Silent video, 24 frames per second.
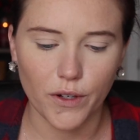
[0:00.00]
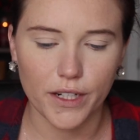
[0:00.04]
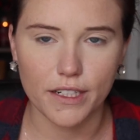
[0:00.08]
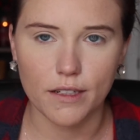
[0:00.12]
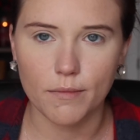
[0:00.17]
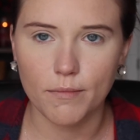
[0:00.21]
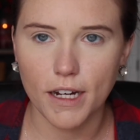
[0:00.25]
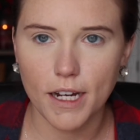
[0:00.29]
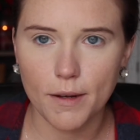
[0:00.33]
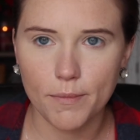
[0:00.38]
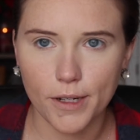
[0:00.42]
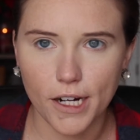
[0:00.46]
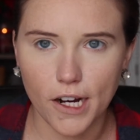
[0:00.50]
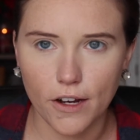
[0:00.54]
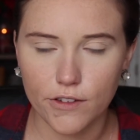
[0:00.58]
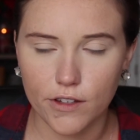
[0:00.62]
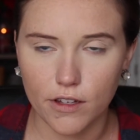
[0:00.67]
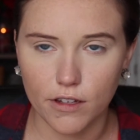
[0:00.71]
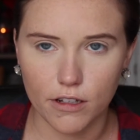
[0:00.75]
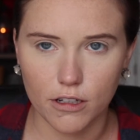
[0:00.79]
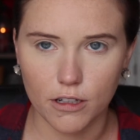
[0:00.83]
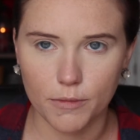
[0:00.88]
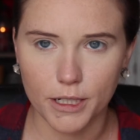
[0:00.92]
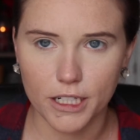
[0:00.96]
I did my brows
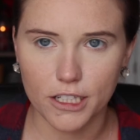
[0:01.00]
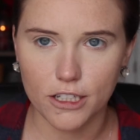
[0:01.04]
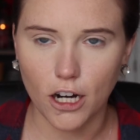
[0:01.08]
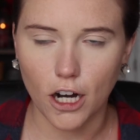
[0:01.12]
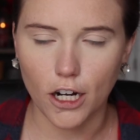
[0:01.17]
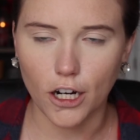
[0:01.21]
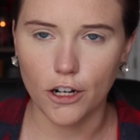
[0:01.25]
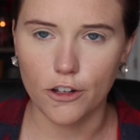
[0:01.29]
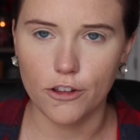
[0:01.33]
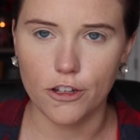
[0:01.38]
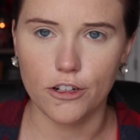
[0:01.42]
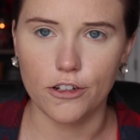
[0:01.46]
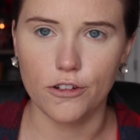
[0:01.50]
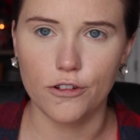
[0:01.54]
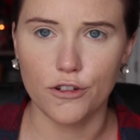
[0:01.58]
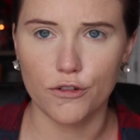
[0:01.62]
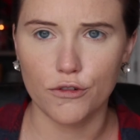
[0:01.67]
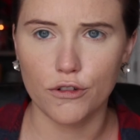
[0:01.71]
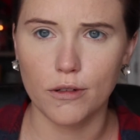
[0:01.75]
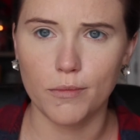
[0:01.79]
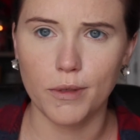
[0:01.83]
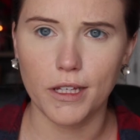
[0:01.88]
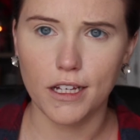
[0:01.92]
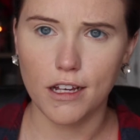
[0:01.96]
a little bit darker than
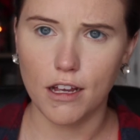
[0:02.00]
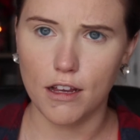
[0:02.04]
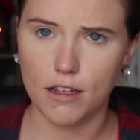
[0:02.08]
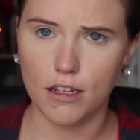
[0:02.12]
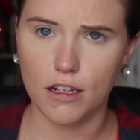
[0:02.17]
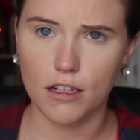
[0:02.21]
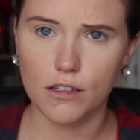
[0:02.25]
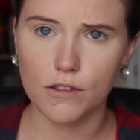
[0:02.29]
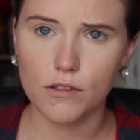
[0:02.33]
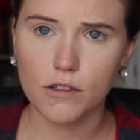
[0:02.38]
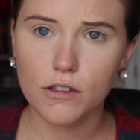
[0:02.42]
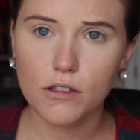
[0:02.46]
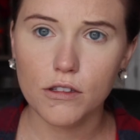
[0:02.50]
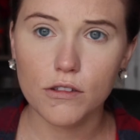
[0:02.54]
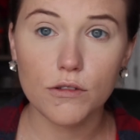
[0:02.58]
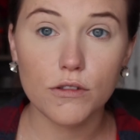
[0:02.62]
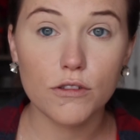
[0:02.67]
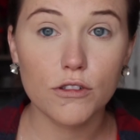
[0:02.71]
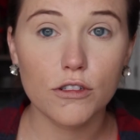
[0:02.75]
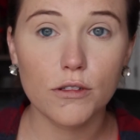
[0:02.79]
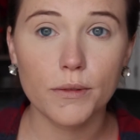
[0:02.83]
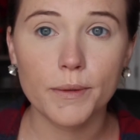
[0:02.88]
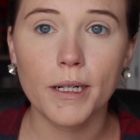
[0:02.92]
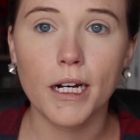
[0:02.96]
usual because I used
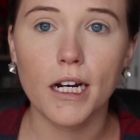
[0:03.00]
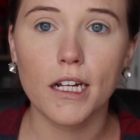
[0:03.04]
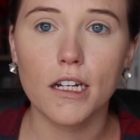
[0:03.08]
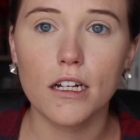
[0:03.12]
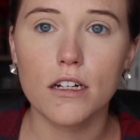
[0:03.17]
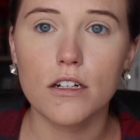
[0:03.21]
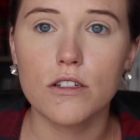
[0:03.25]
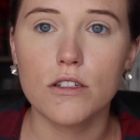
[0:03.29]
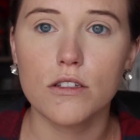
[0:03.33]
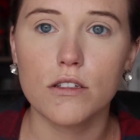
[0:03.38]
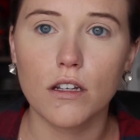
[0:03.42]
those 2 products.